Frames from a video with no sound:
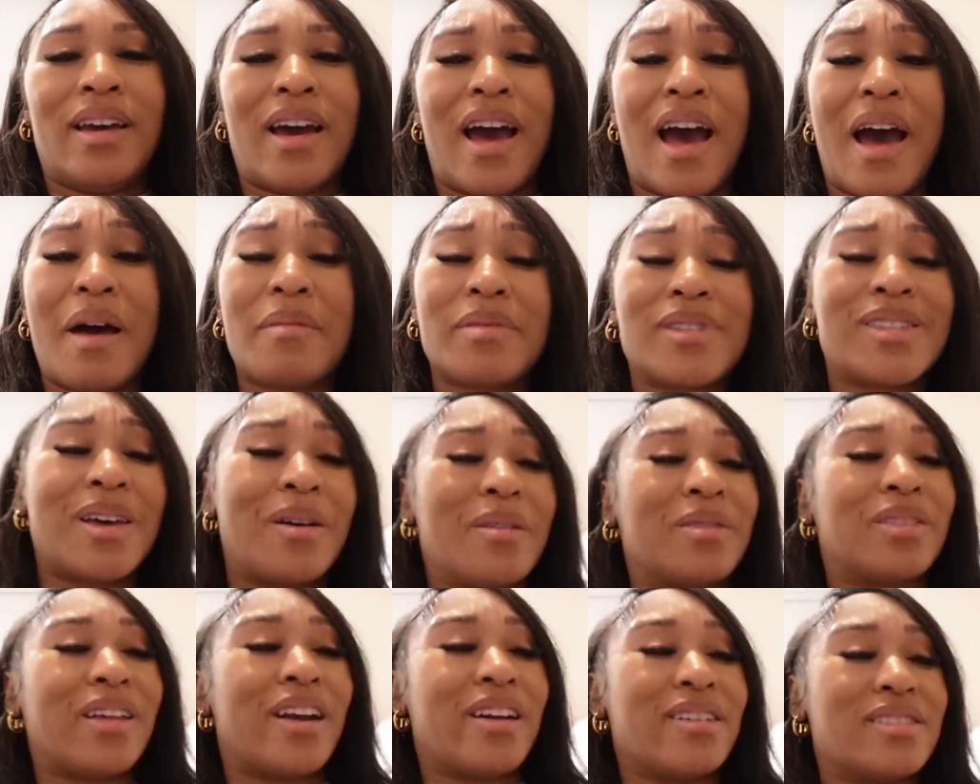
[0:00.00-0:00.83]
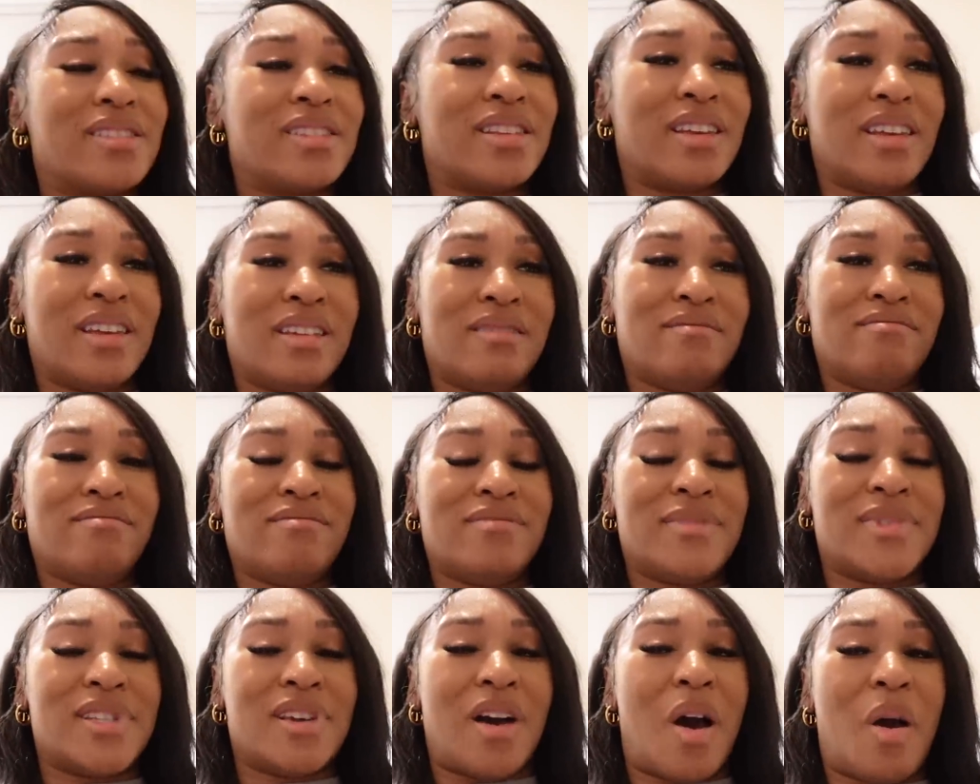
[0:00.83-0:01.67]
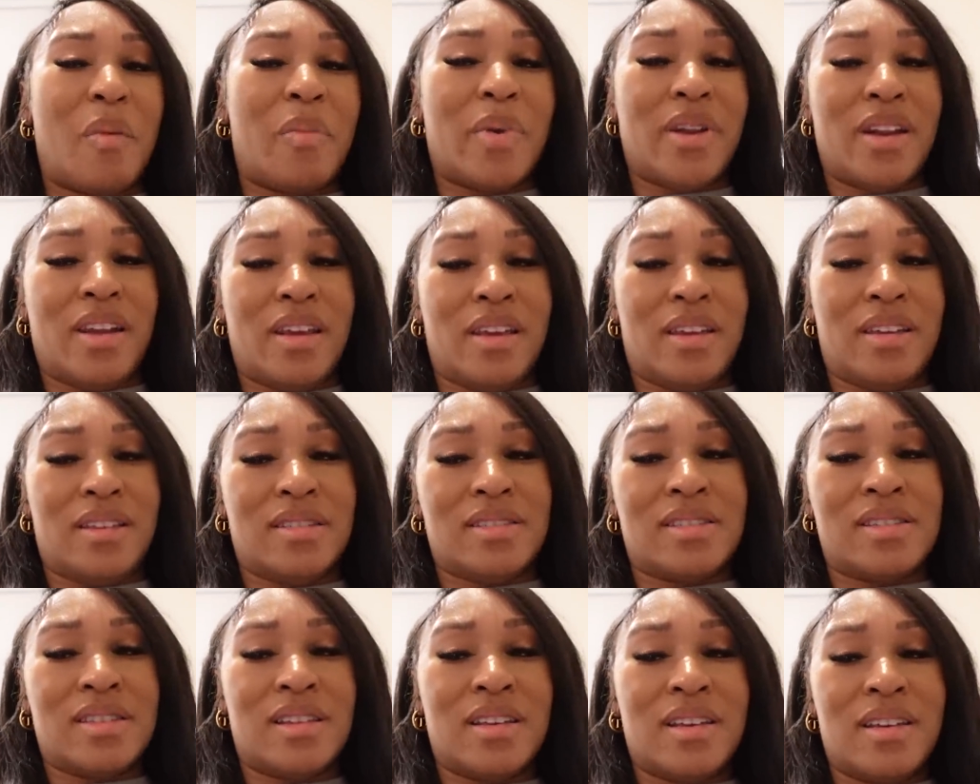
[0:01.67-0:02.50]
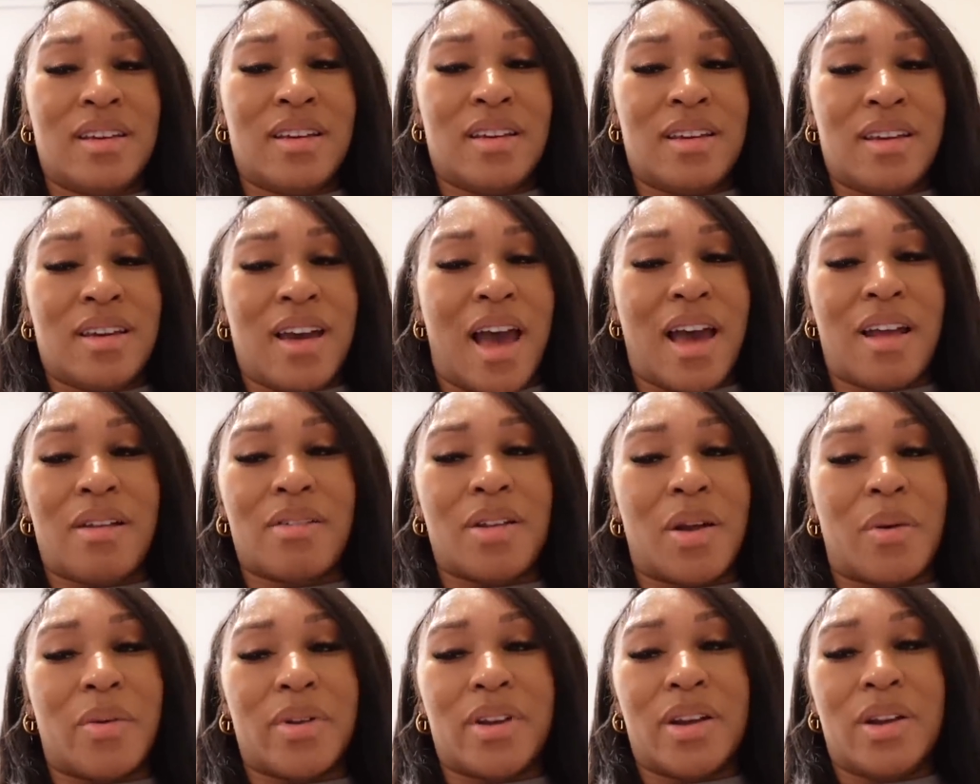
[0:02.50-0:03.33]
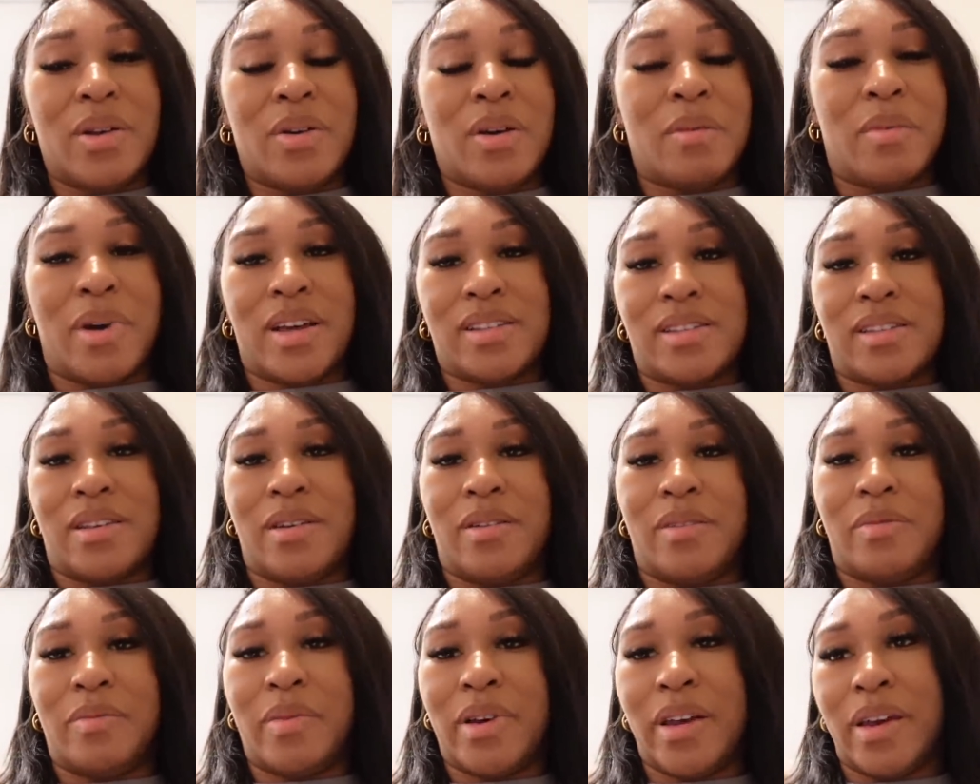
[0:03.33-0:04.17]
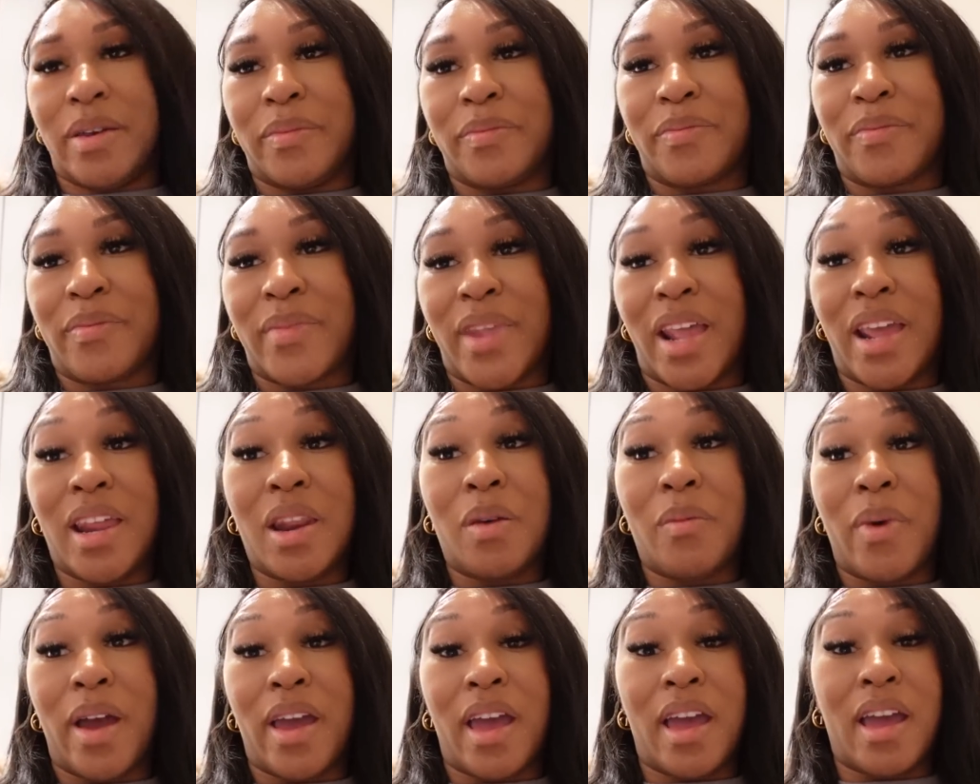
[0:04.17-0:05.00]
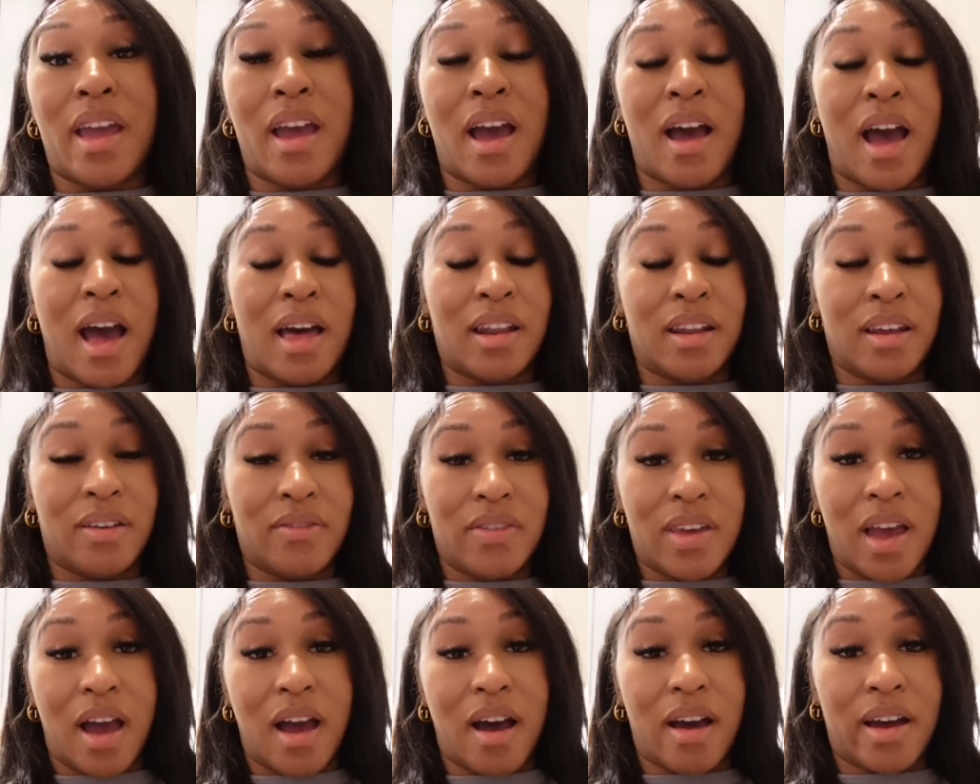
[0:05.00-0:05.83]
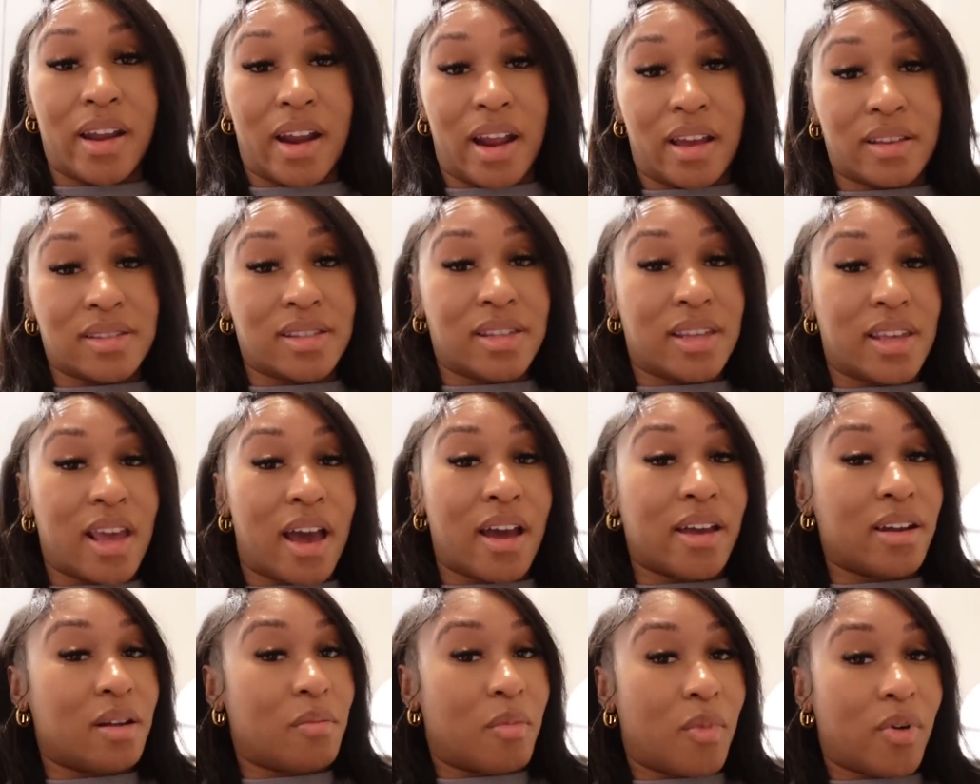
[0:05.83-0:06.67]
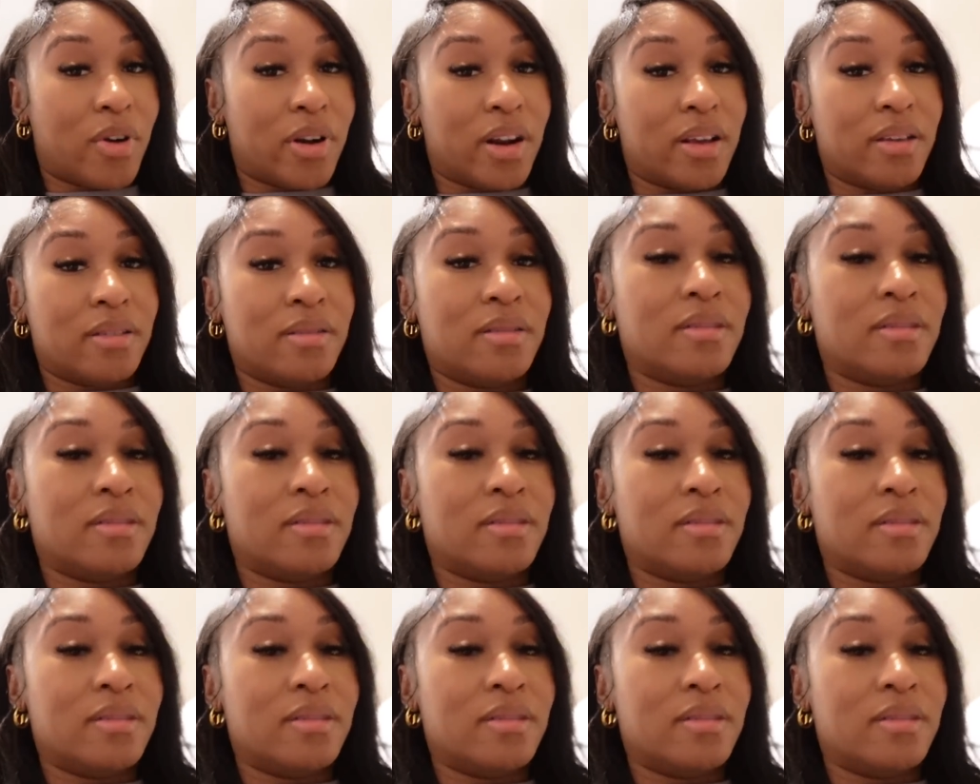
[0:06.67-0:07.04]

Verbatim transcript: I'm so thirsty to open these I don't know what to do with myself but anyway I love y'all and I'll see y'all in the morning